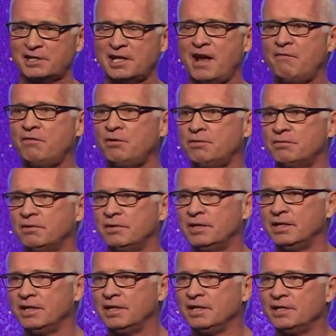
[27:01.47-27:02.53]
level,
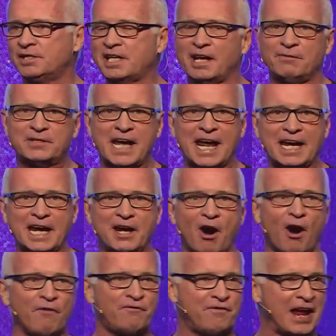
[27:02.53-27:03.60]
instead of taking
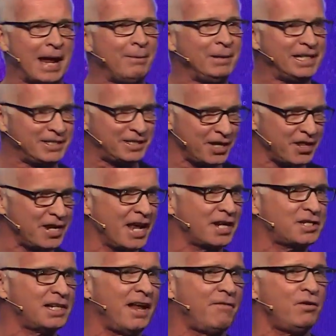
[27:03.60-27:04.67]
our family to the next
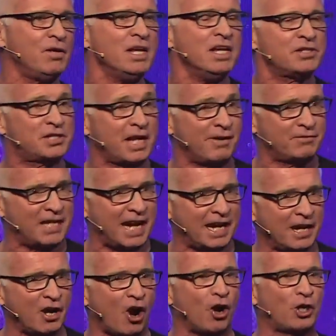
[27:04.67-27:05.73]
level, instead of
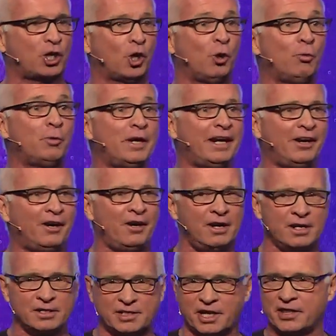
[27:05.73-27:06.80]
taking our career
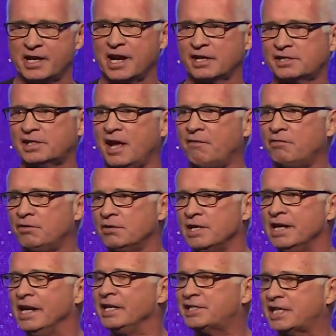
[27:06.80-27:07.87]
to the next level,
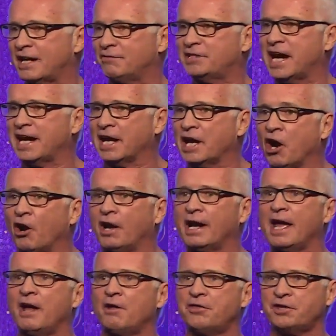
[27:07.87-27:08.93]
instead of taking our
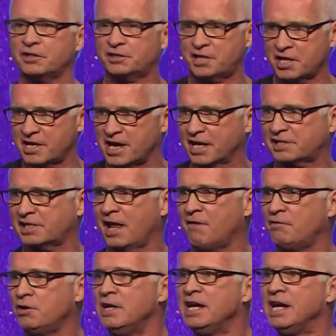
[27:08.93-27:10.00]
health to the next
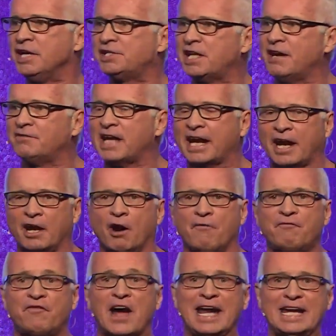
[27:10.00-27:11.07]
level, instead of taking our
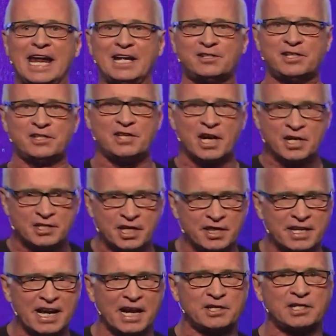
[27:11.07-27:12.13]
finances to the
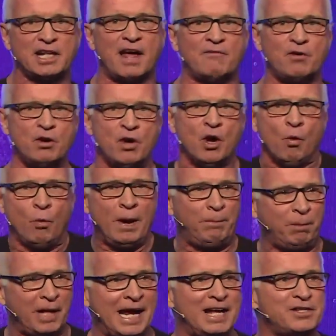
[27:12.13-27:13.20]
next level, we
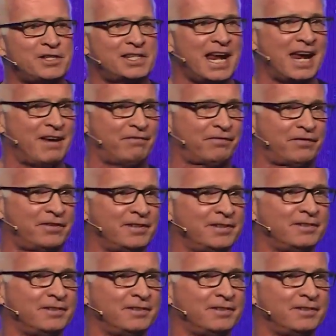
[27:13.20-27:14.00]
play it safe.